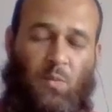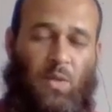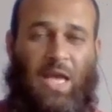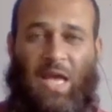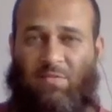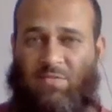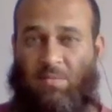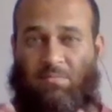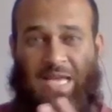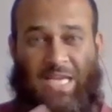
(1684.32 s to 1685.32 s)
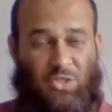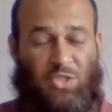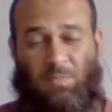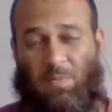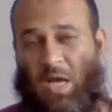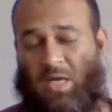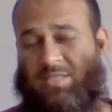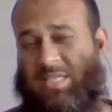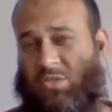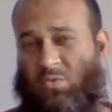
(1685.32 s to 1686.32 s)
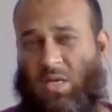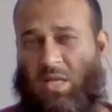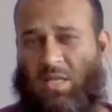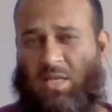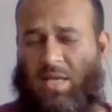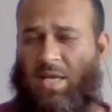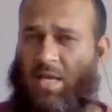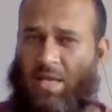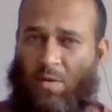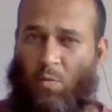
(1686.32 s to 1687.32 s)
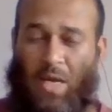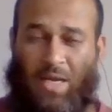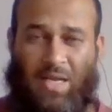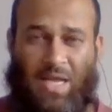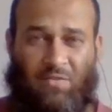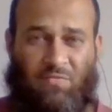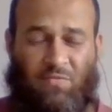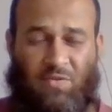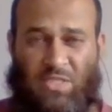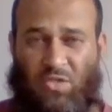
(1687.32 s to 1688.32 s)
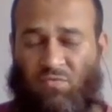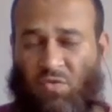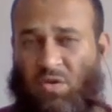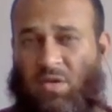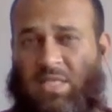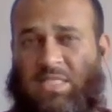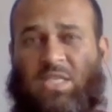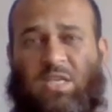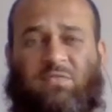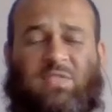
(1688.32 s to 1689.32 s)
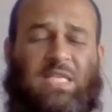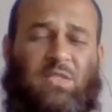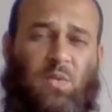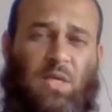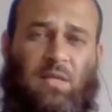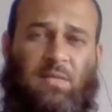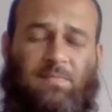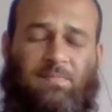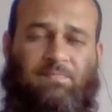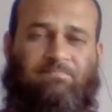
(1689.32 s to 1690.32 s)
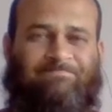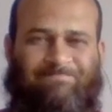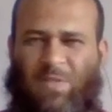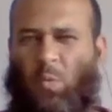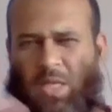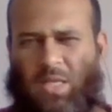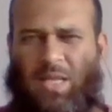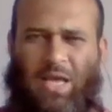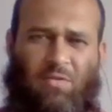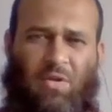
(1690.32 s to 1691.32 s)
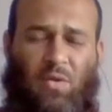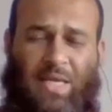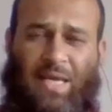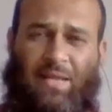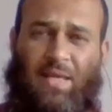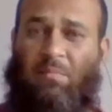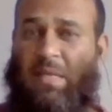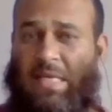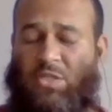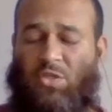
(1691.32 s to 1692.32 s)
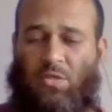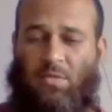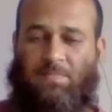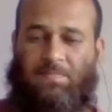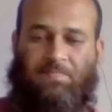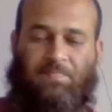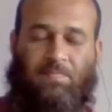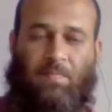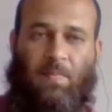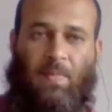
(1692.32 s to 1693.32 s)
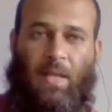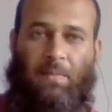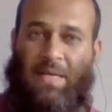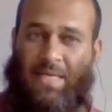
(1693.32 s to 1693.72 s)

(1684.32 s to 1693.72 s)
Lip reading: we have some national parks as well, wildlife reserves as well. We'll have a look at them later. But